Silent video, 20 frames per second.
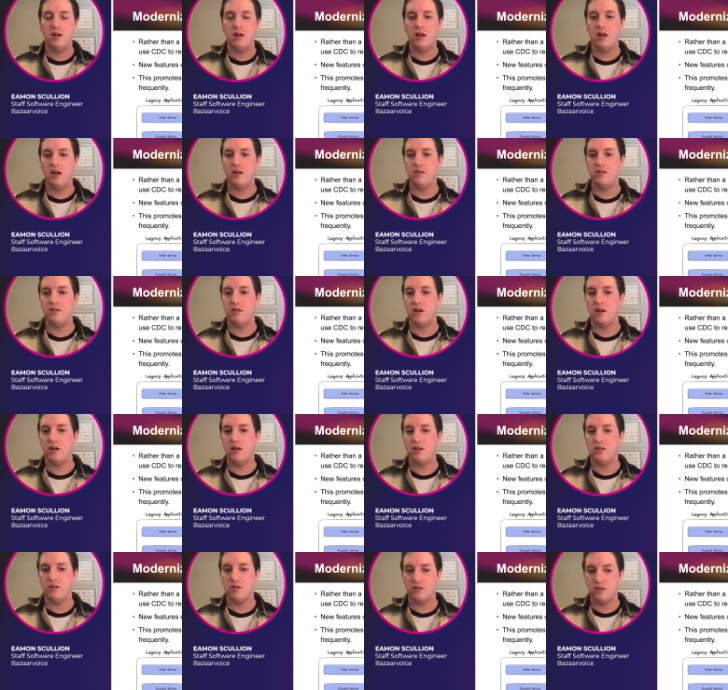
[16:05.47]
it
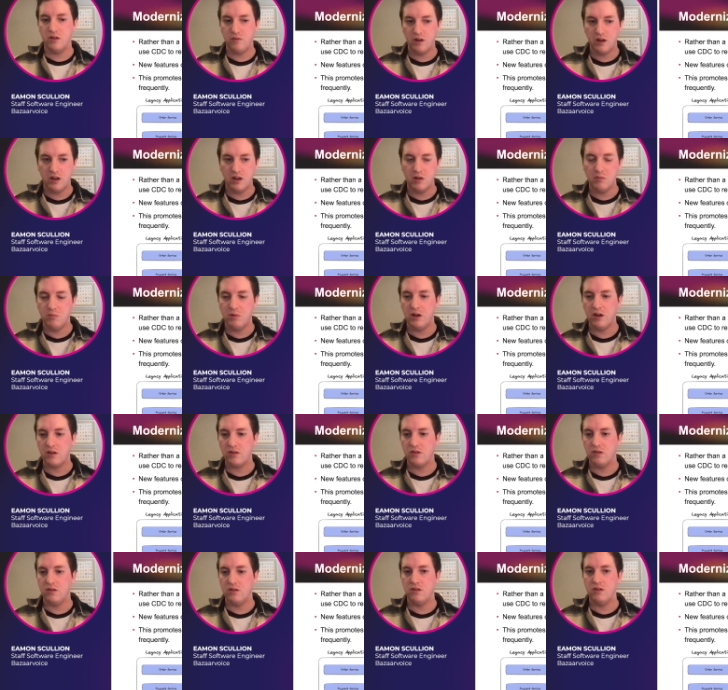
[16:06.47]
doesn't have any
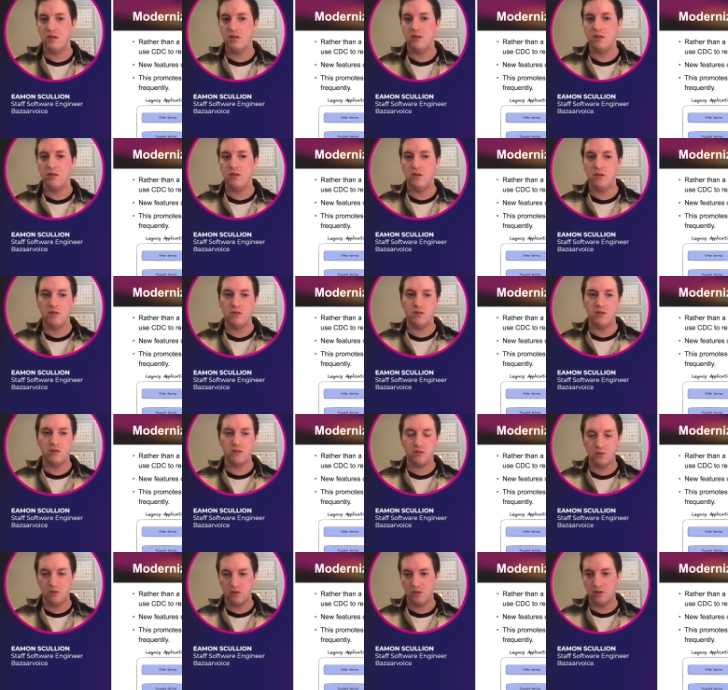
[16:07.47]
impact on
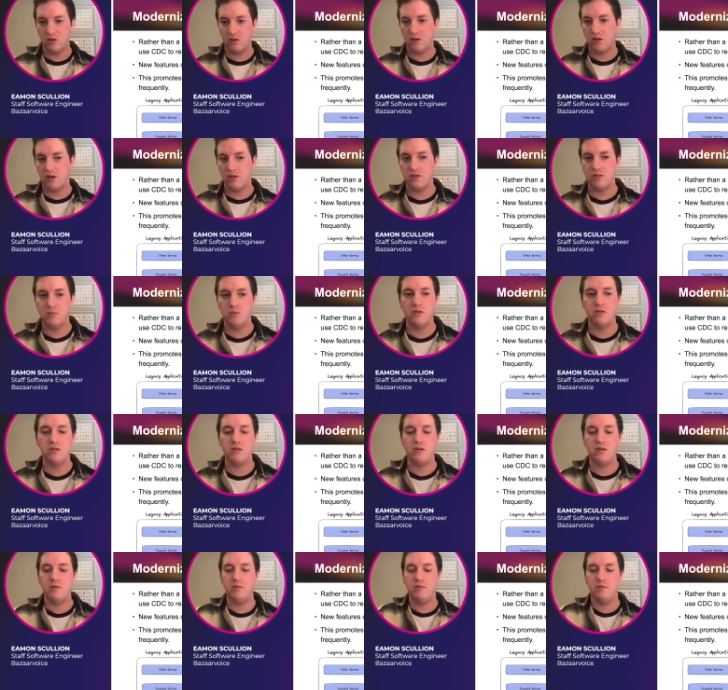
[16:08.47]
users or
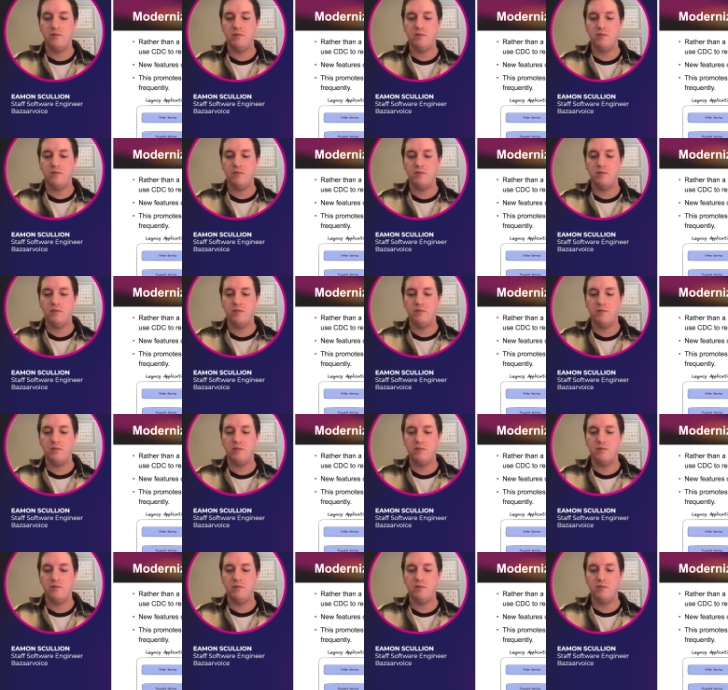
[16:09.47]
customers.